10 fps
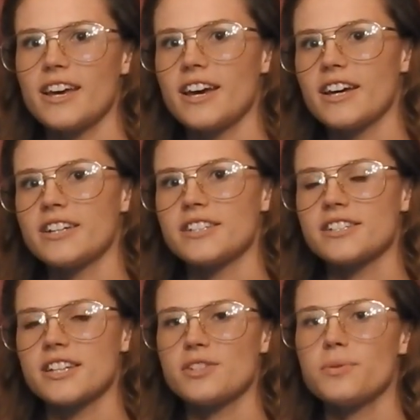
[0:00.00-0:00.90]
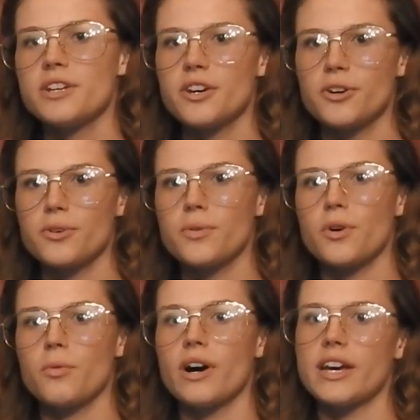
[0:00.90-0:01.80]
And since we know
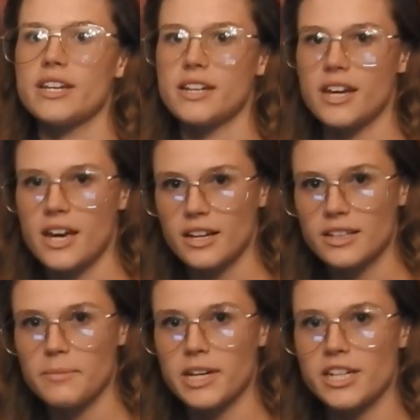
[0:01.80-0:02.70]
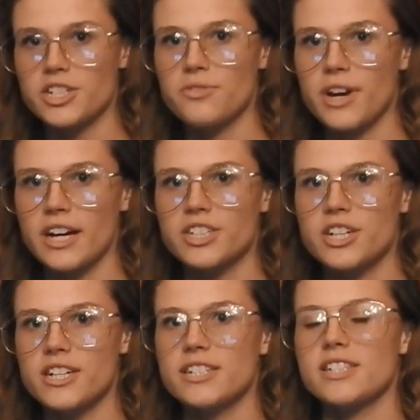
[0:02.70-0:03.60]
what an elimination
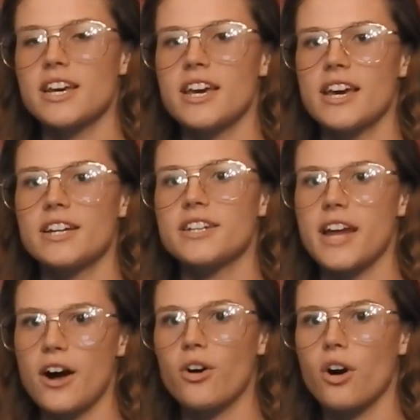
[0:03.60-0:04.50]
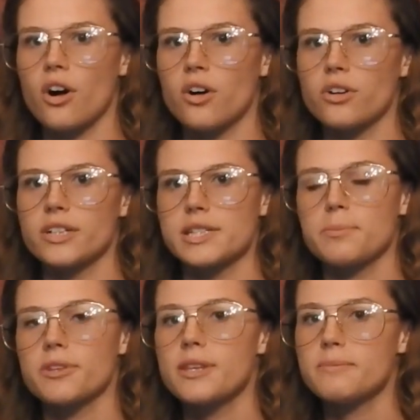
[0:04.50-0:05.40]
reaction is and an alcohol, let's
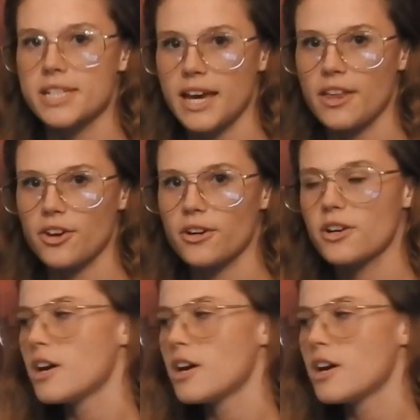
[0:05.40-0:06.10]
put them together.